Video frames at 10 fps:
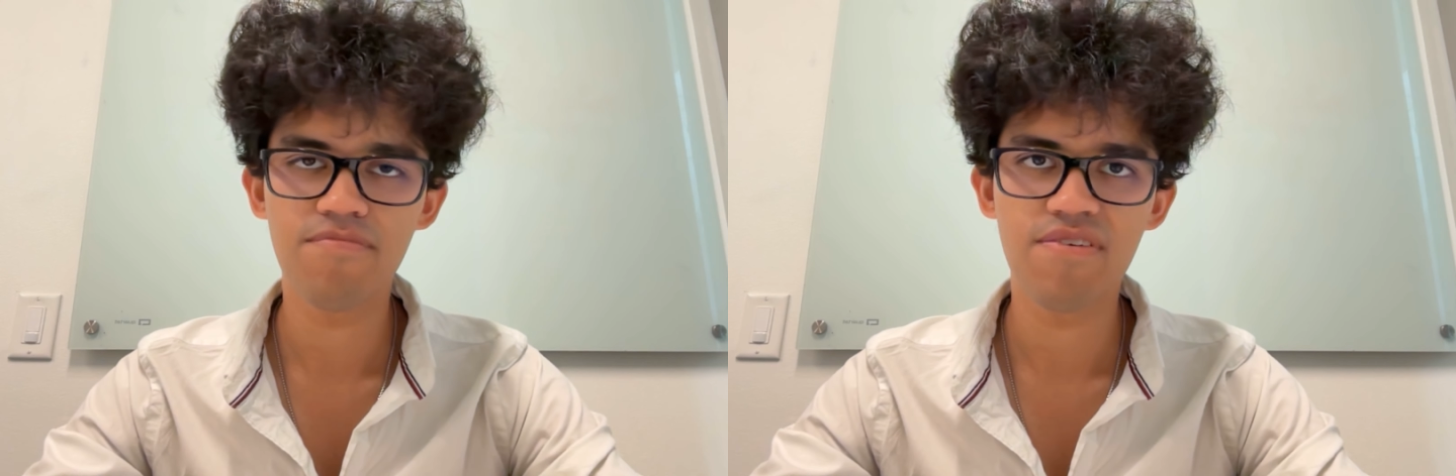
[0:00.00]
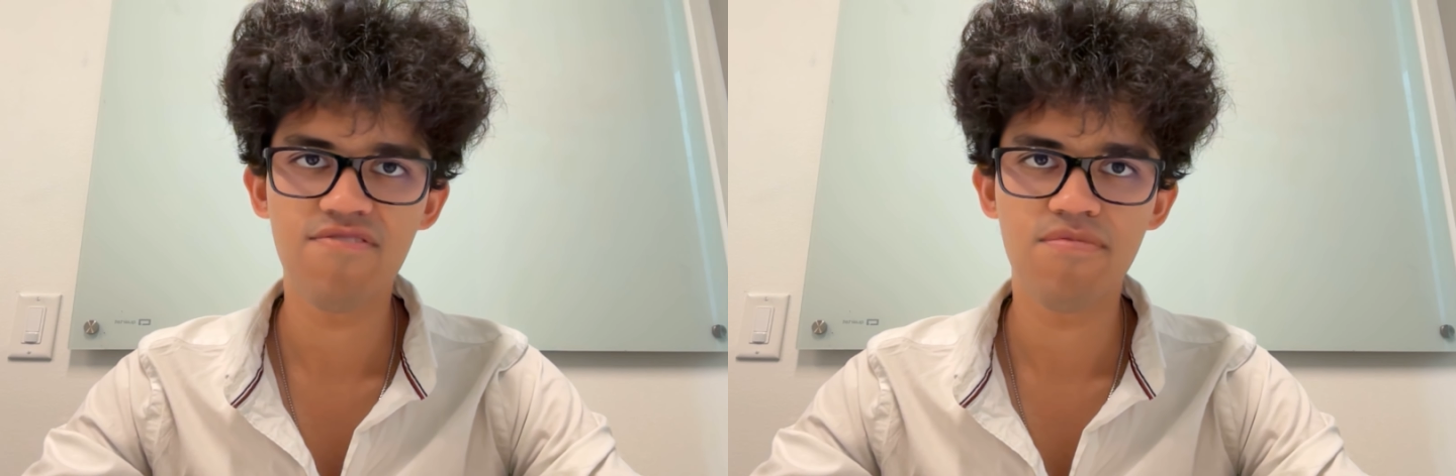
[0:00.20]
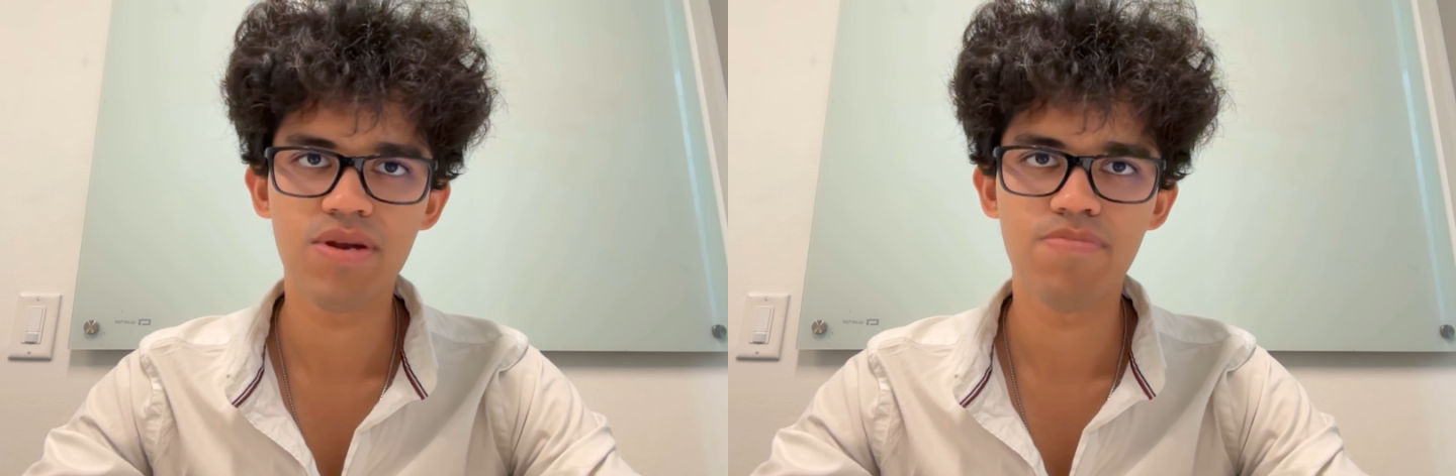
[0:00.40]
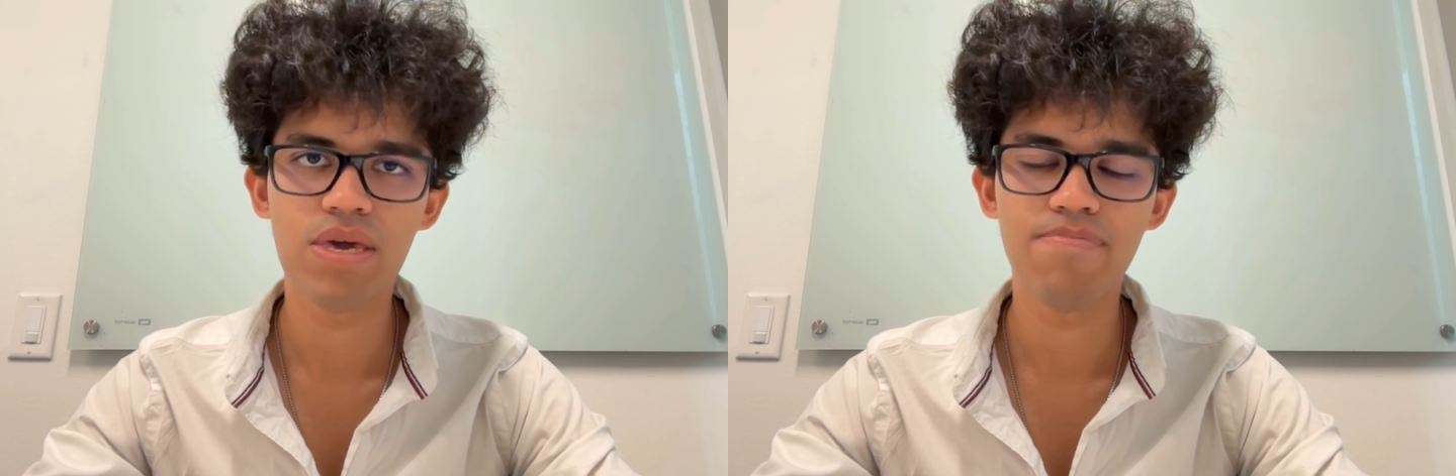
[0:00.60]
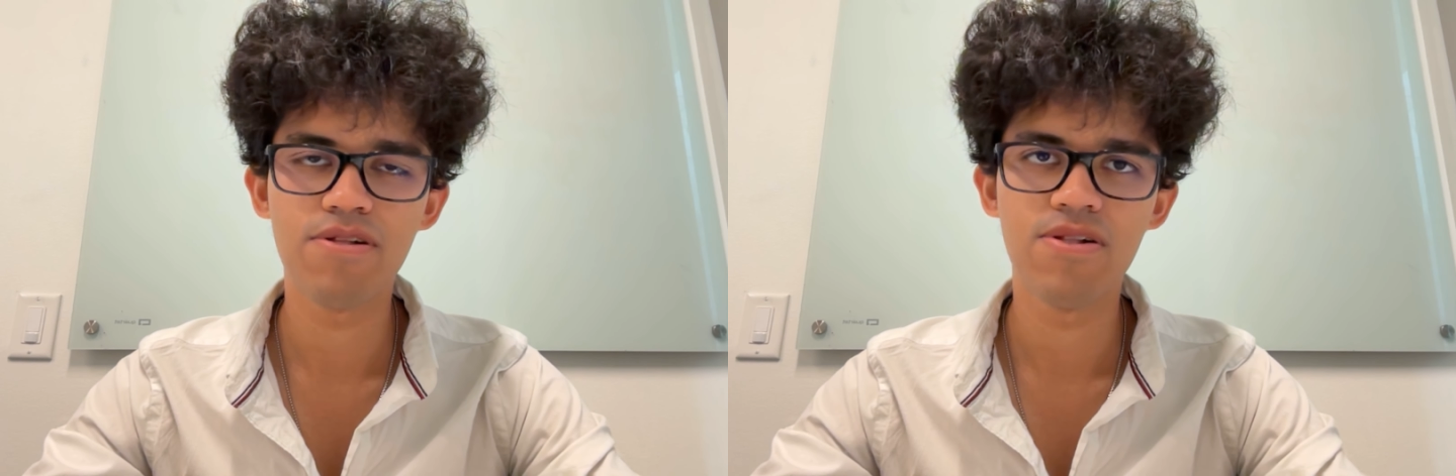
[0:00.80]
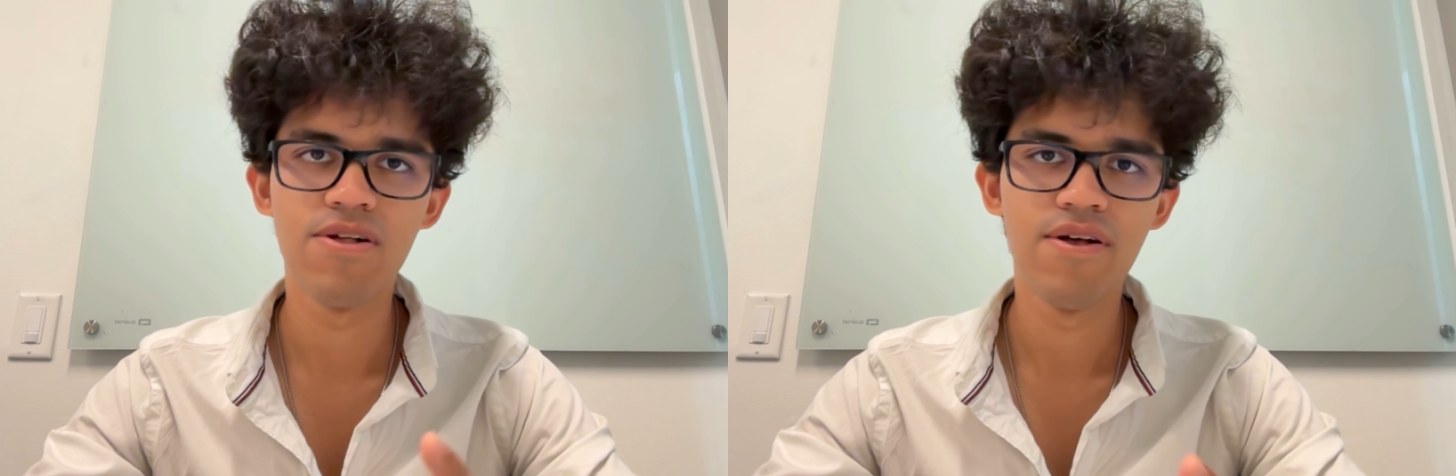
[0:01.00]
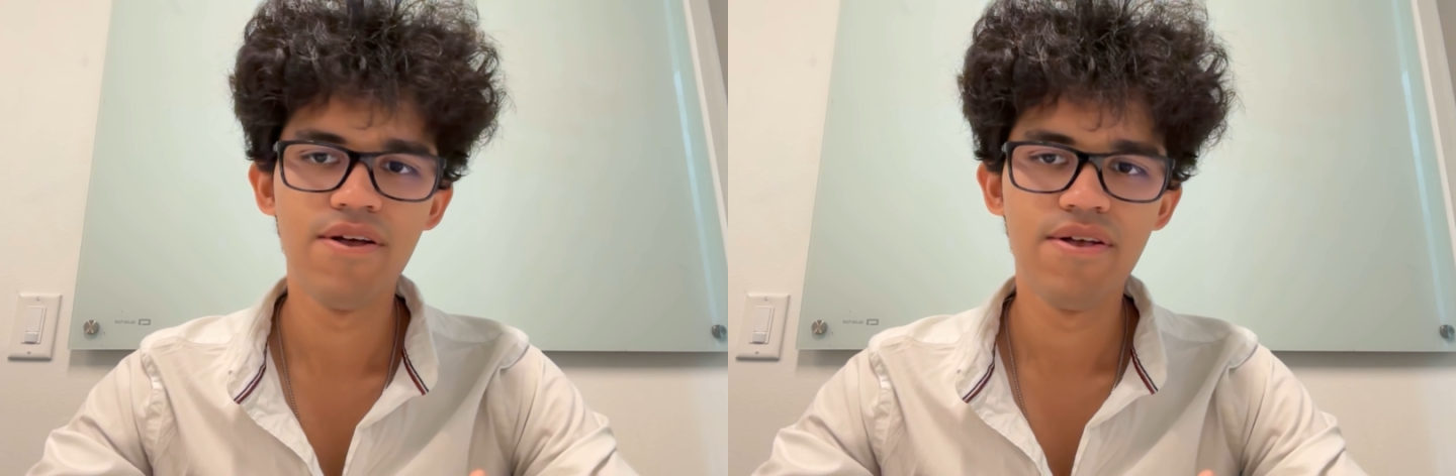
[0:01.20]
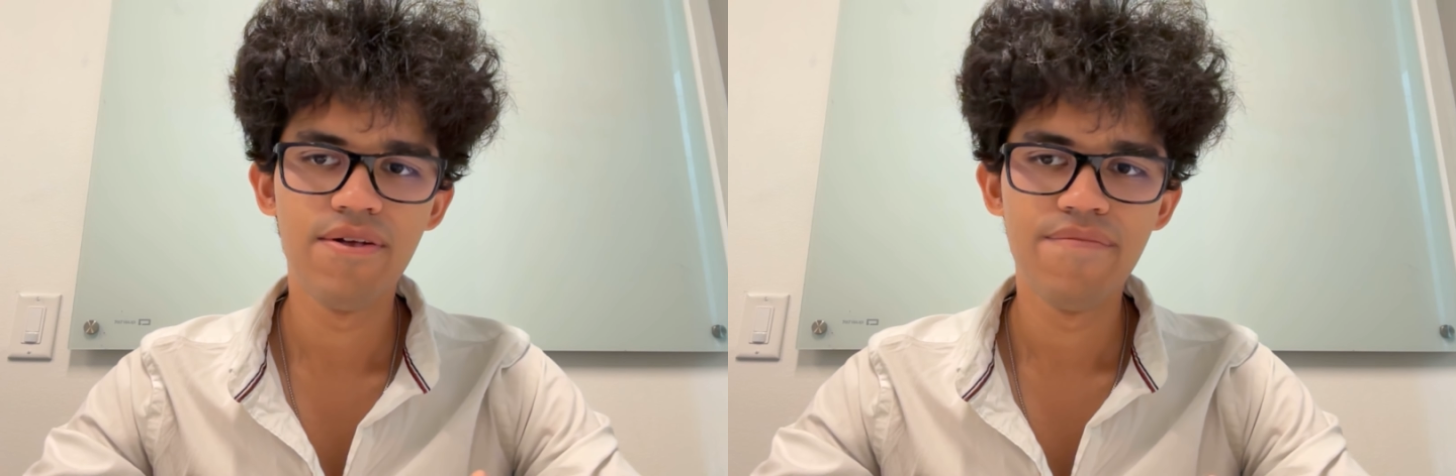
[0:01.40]
by so many people.
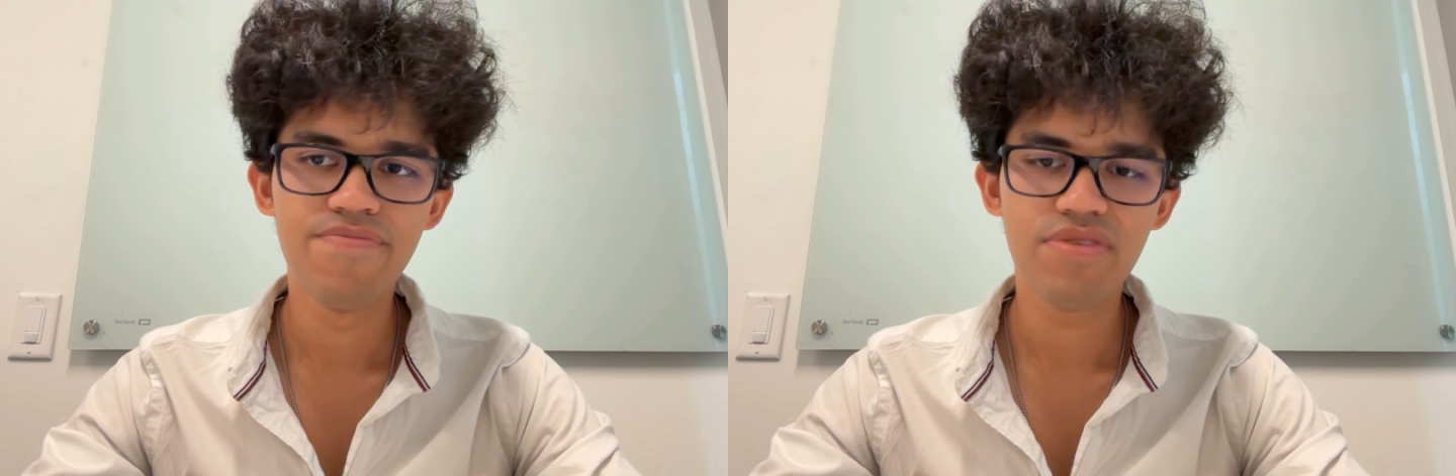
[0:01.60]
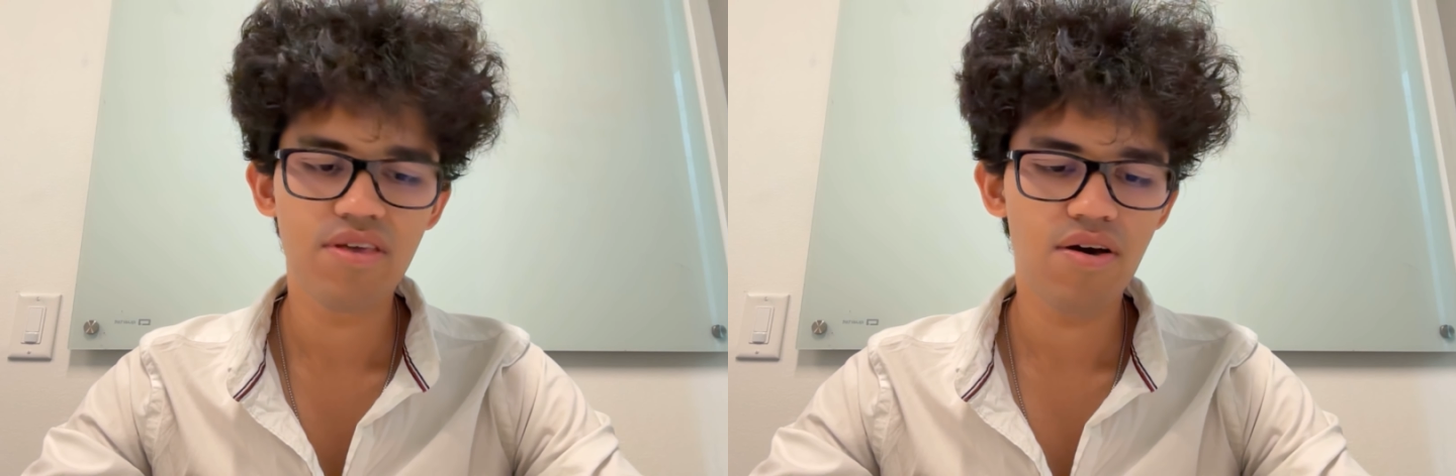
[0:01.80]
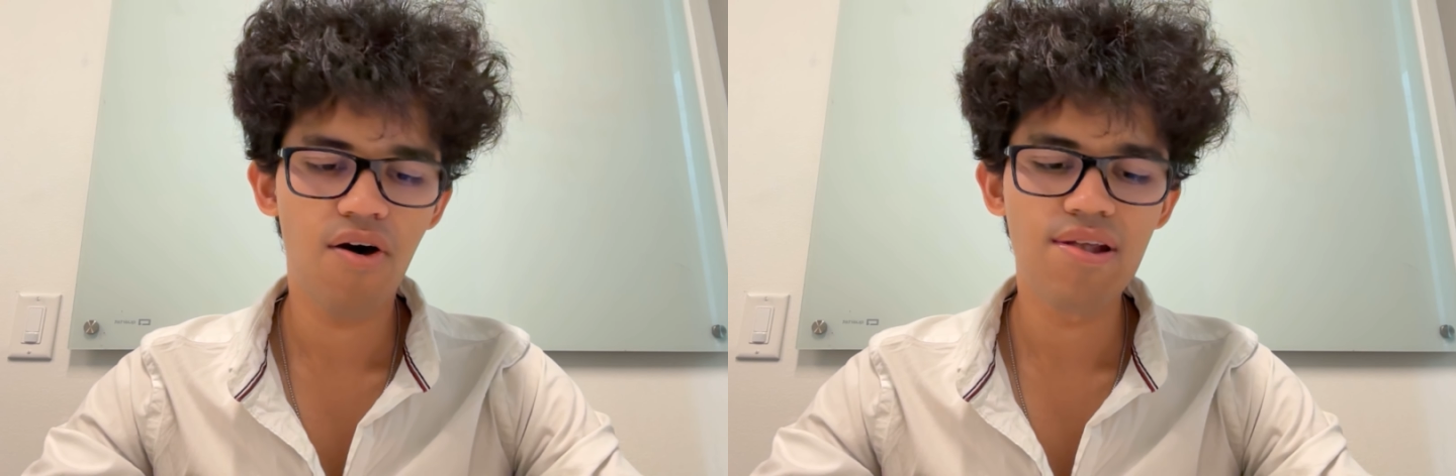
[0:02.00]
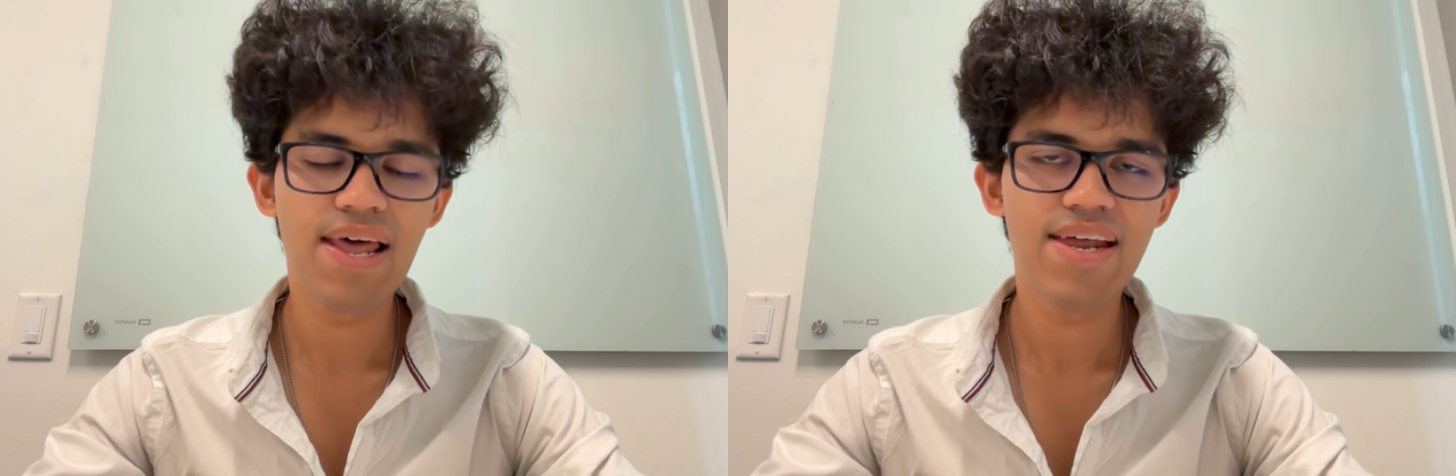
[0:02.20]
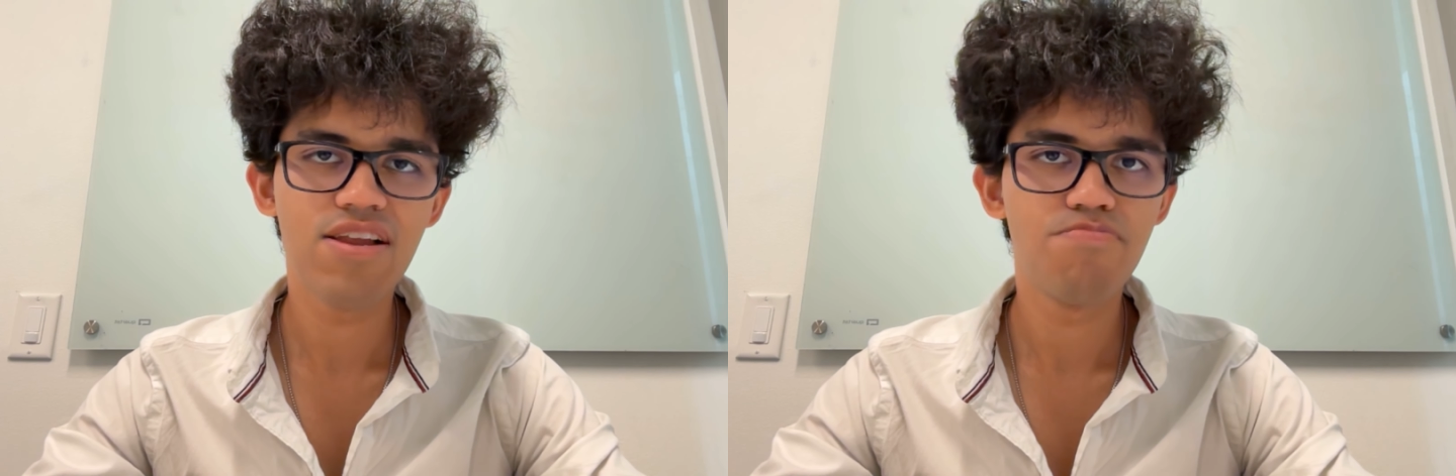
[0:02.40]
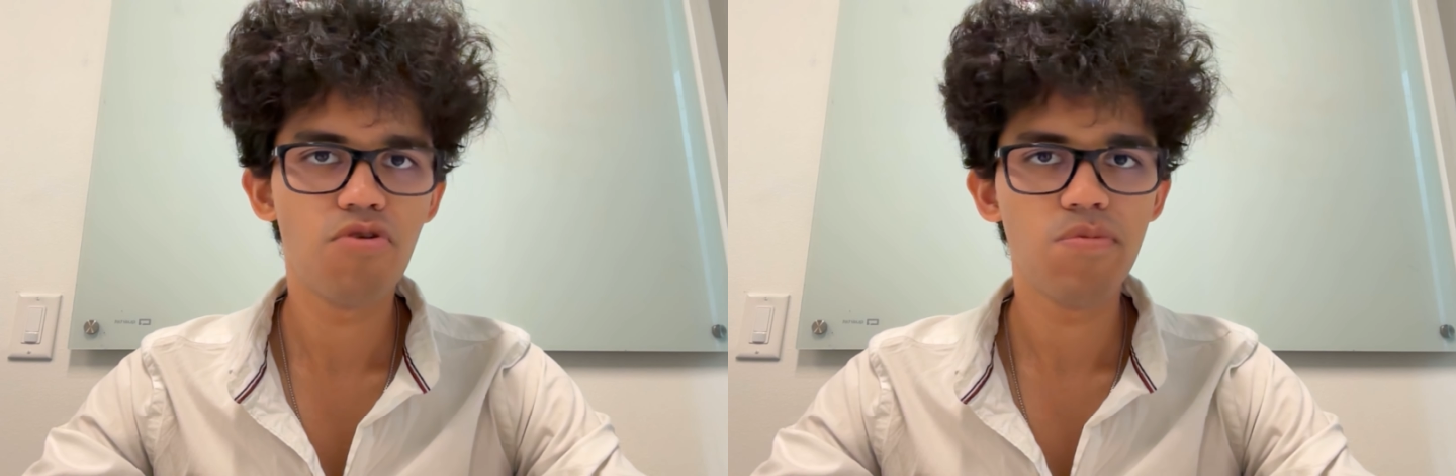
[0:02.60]
Online, you